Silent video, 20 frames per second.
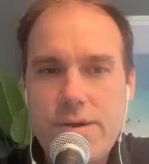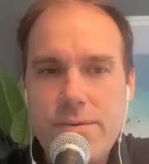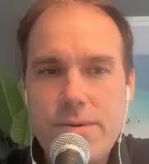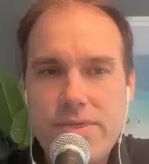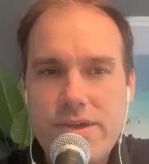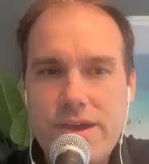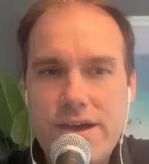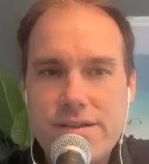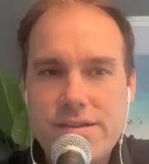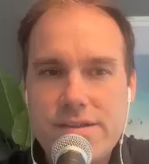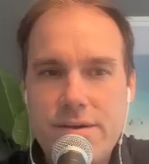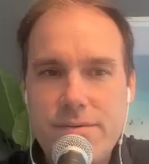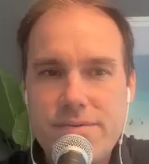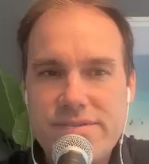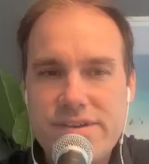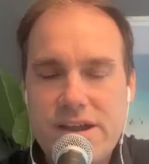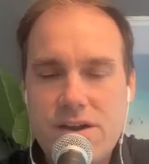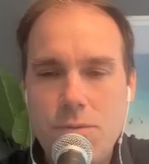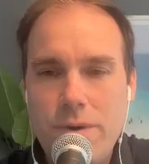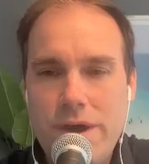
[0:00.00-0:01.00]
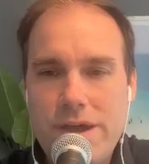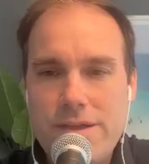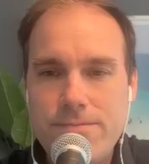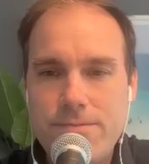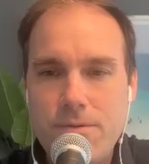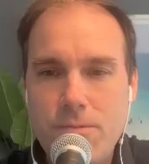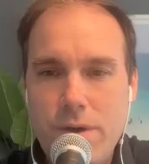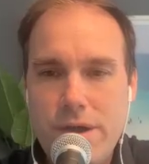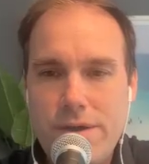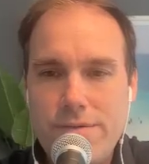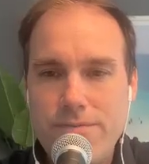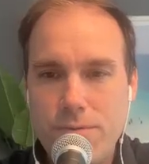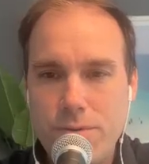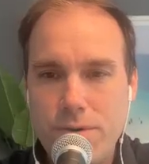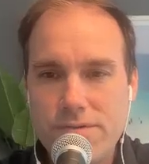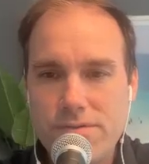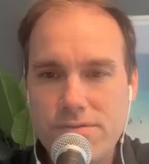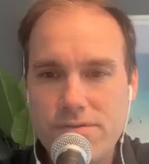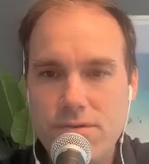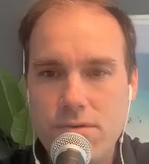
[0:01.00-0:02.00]
with that. I was kind of waiting for Wake
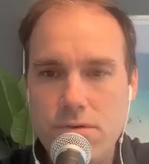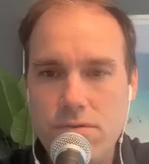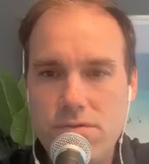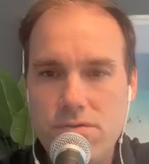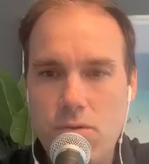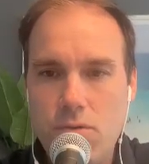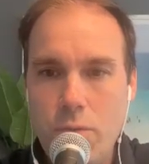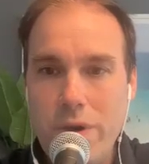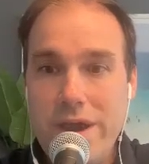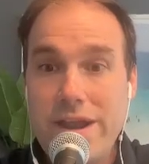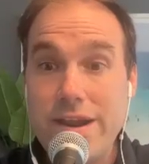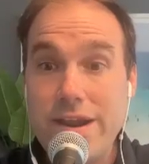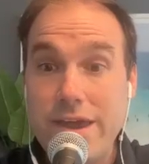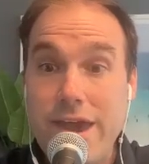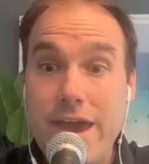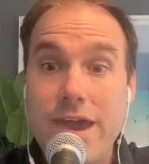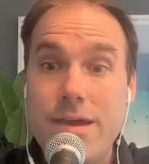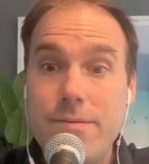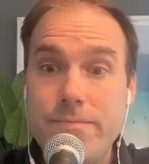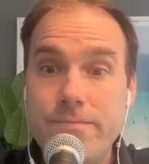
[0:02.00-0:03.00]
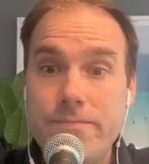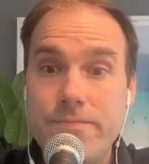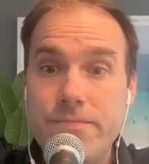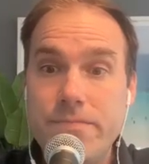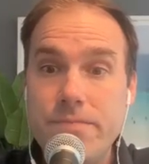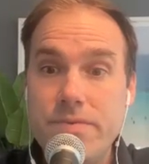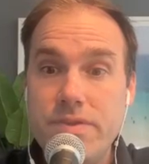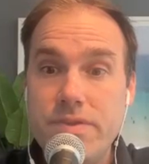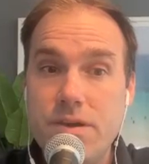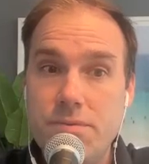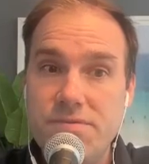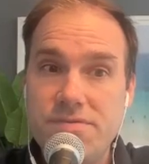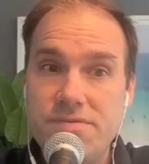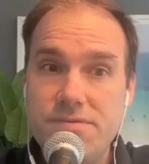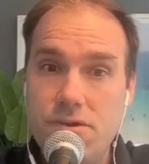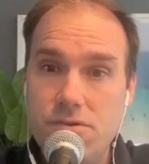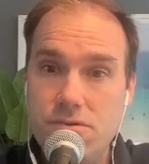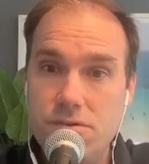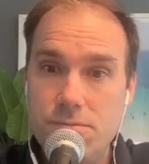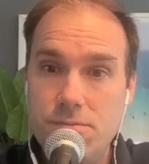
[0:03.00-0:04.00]
Forest to win a game that was
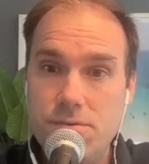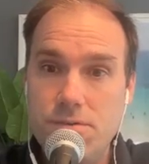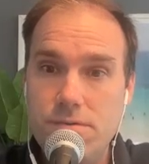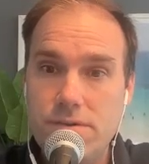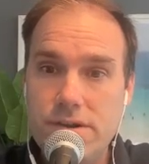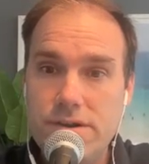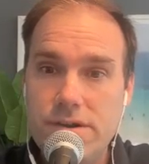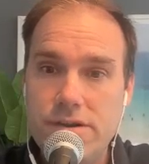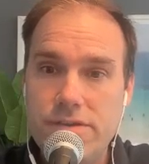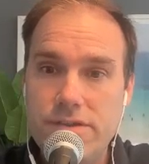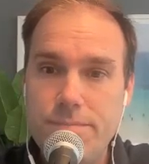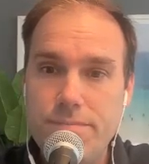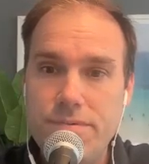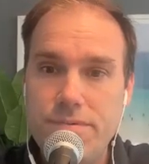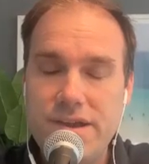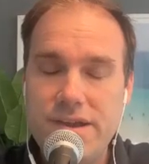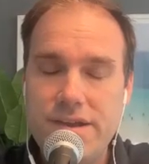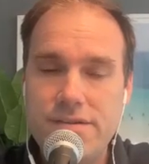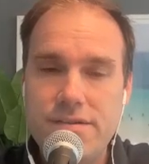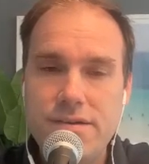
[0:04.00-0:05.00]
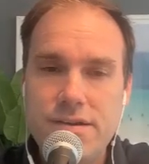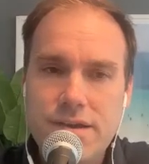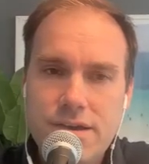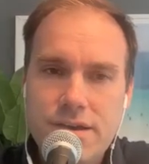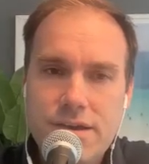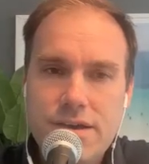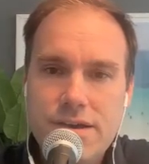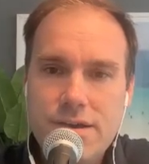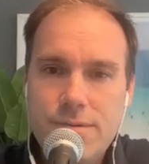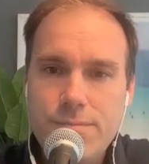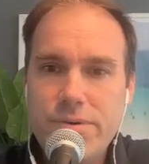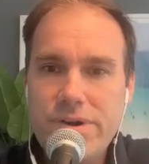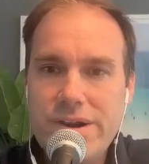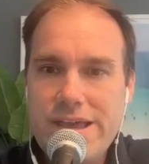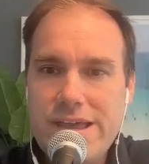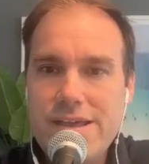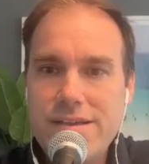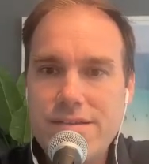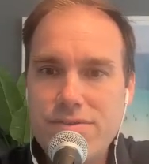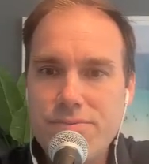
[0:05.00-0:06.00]
notable. They played
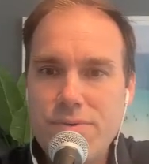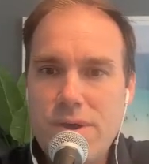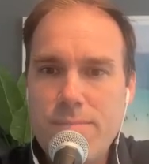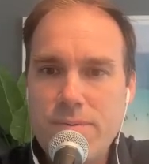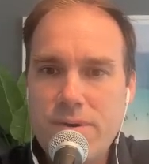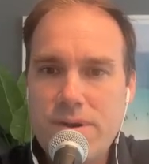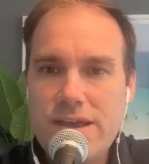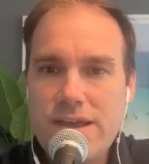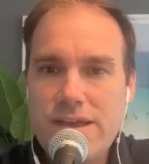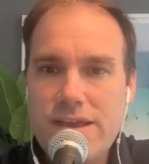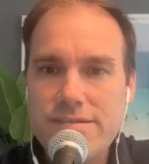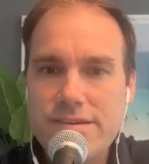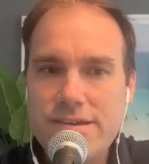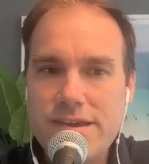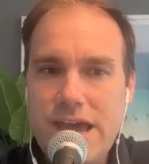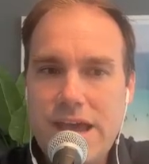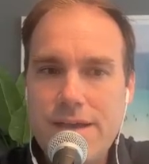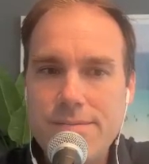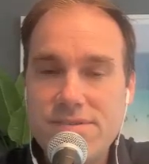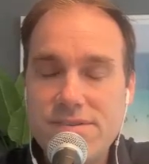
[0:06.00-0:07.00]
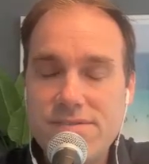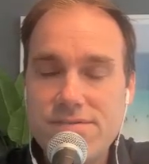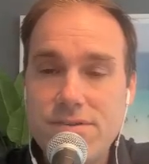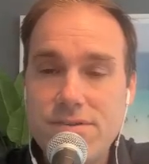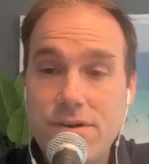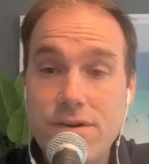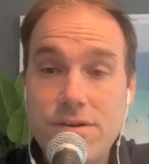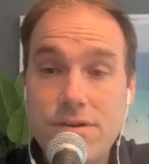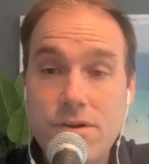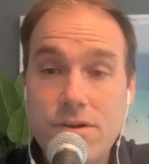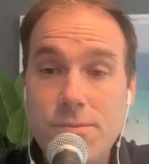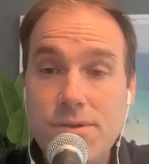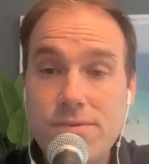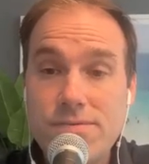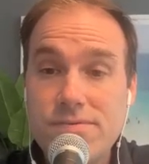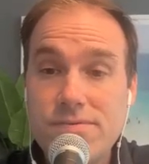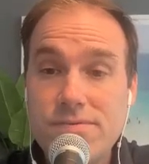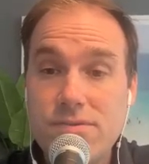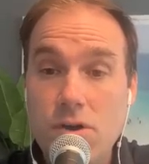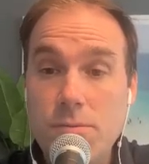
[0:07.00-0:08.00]
three pretty easy games to start,
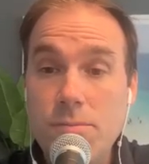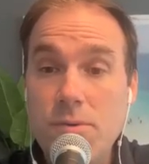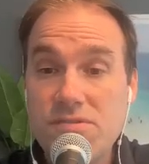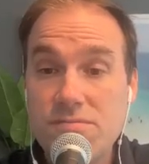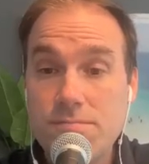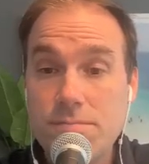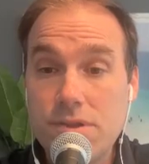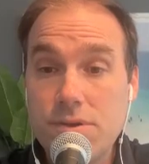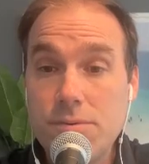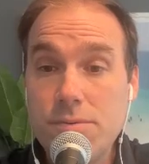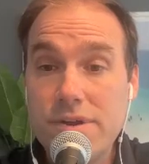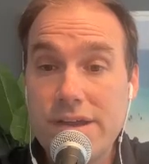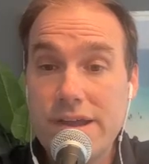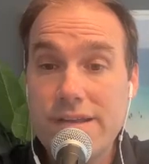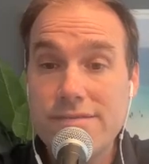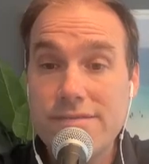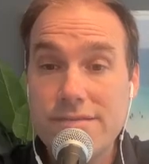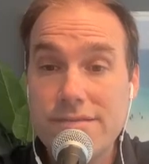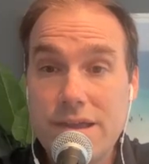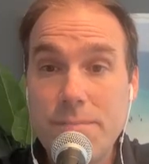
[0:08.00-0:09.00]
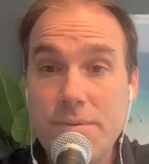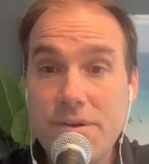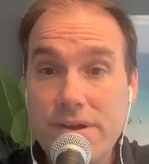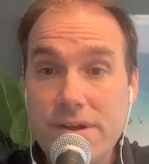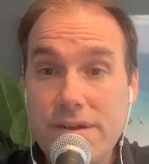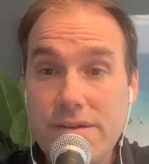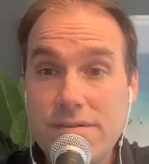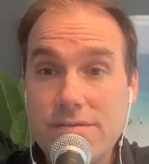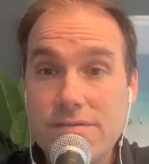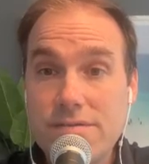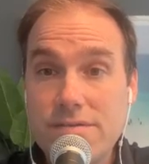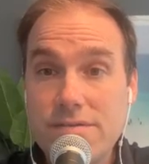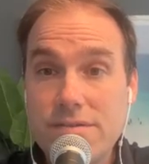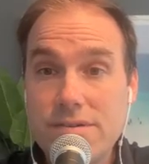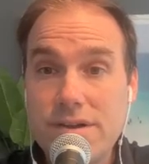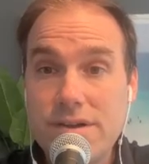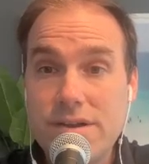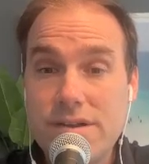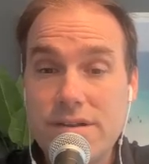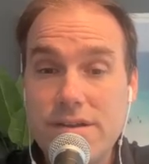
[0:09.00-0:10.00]
almost blew it against Liberty.
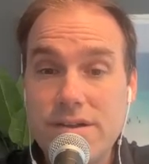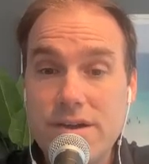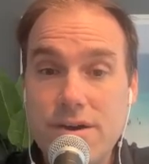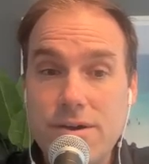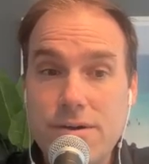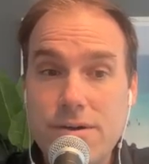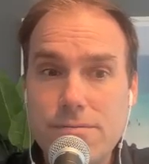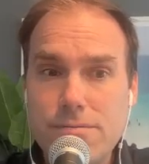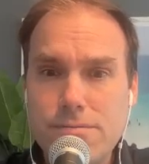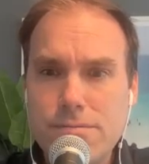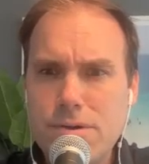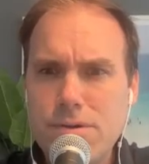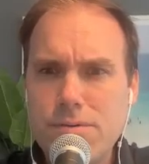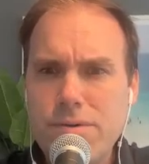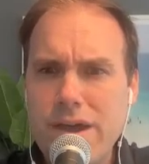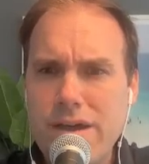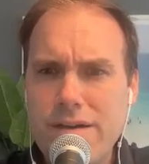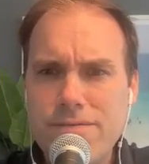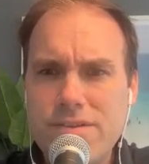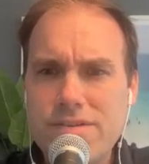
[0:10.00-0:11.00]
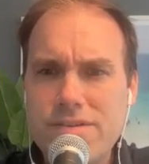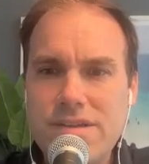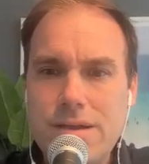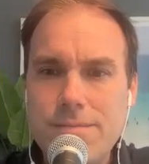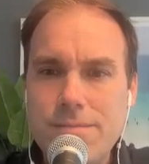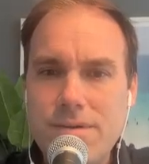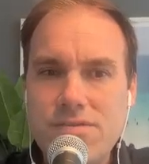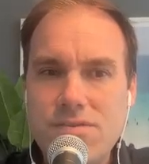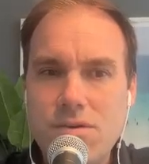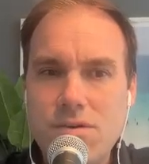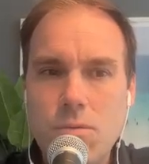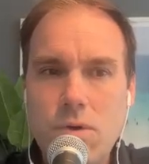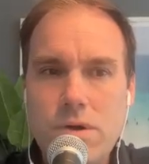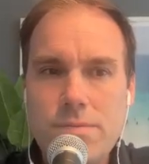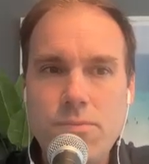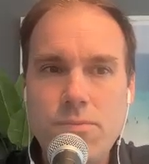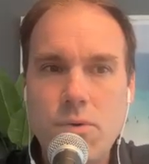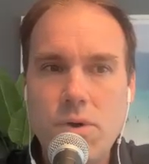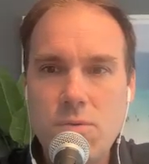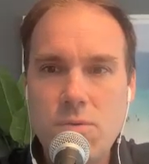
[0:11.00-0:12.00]
And you go, okay, this team has a
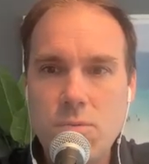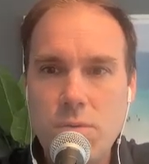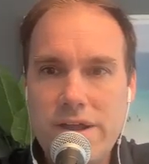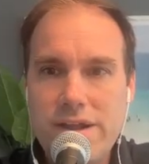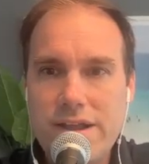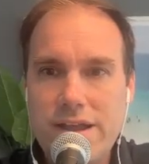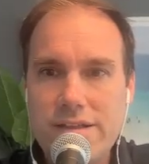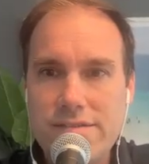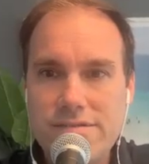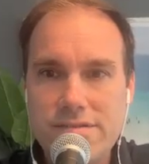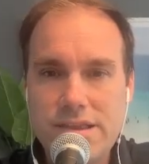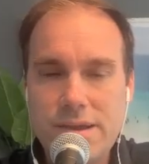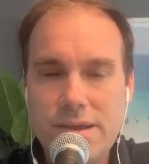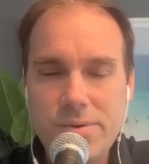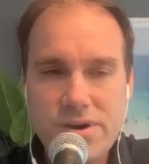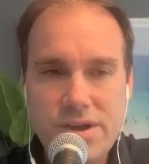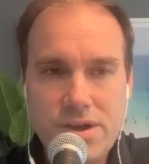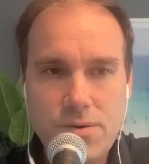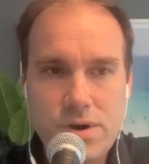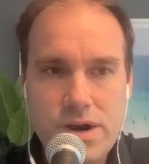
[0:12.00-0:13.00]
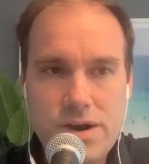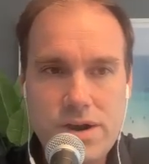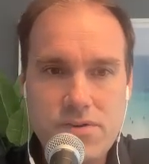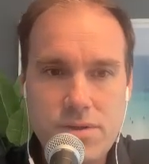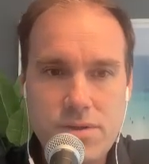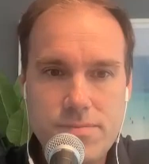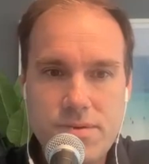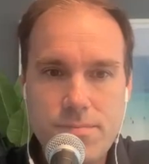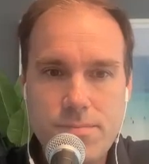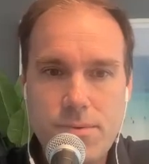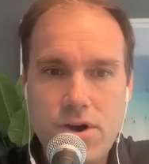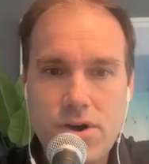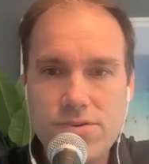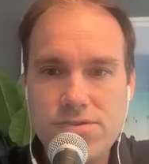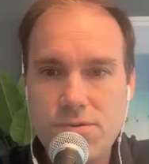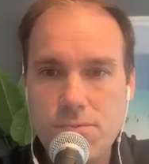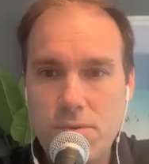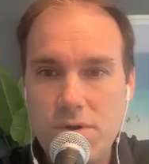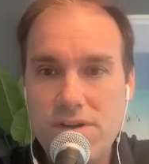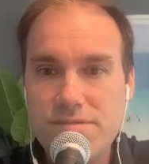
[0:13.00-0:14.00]
1-point win against Liberty, whatever the
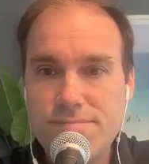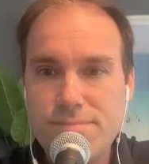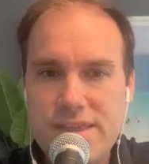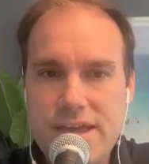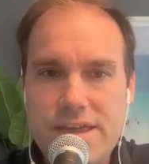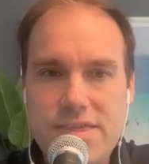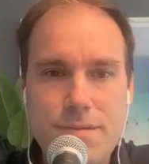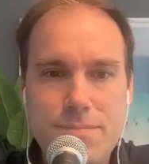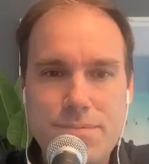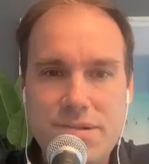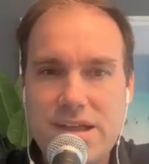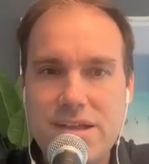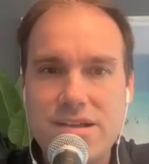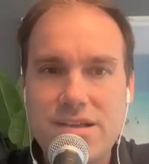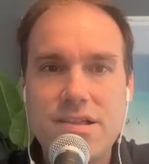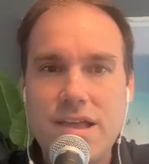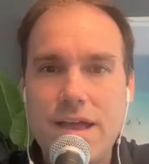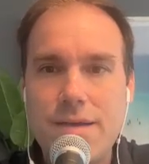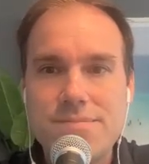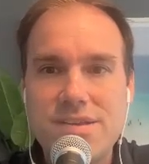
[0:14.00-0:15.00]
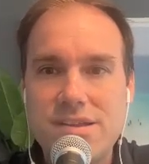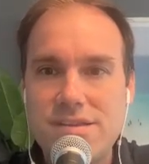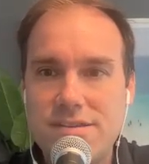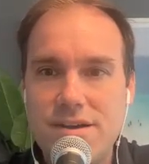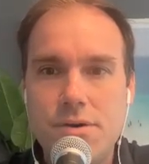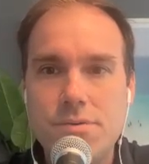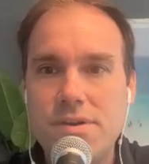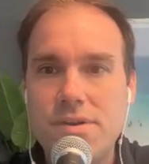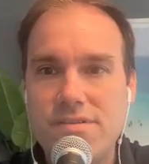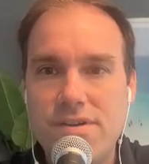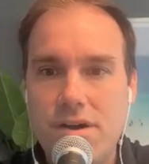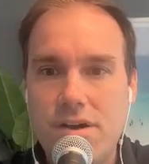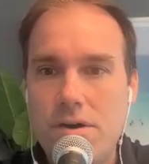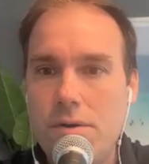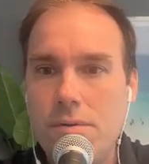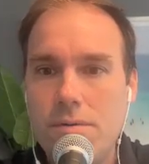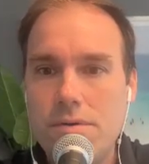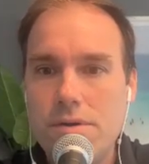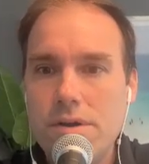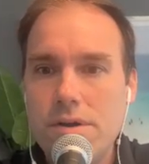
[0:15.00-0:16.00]
margin was. But then they played Clemson toe to
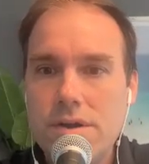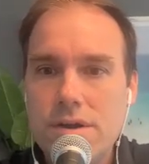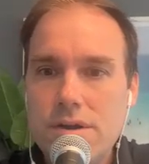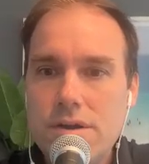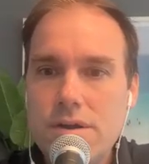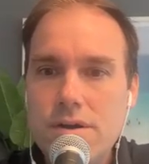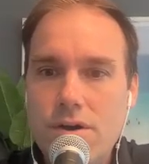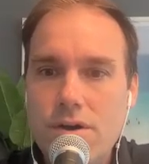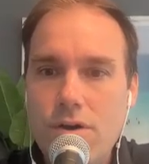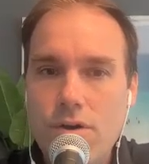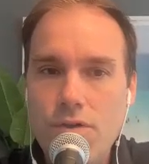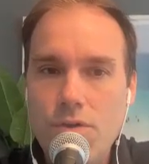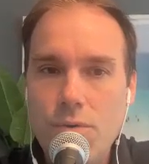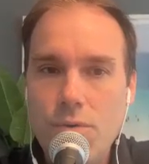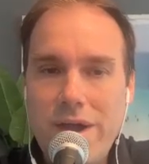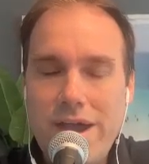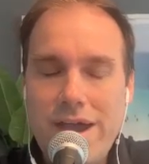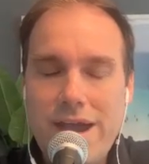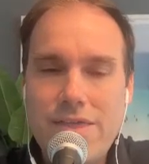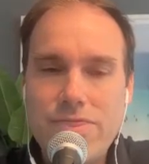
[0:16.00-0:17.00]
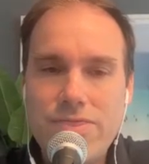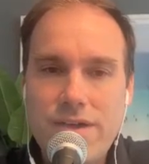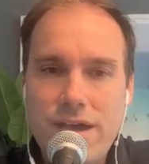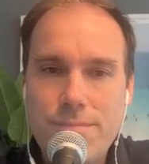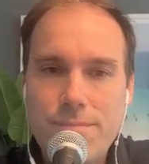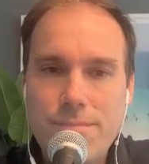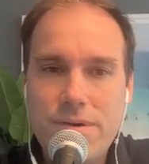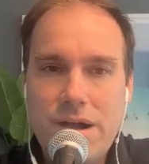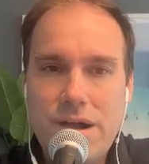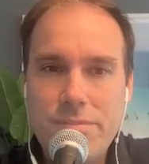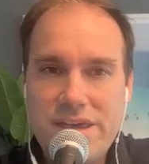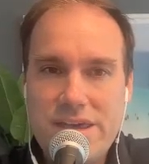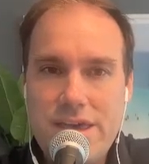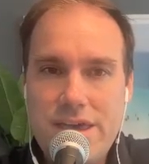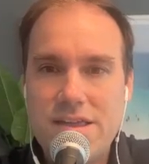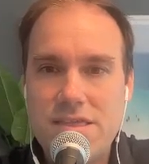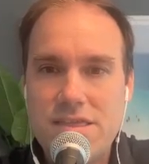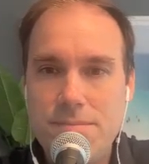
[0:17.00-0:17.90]
toe all the way at that, probably kicking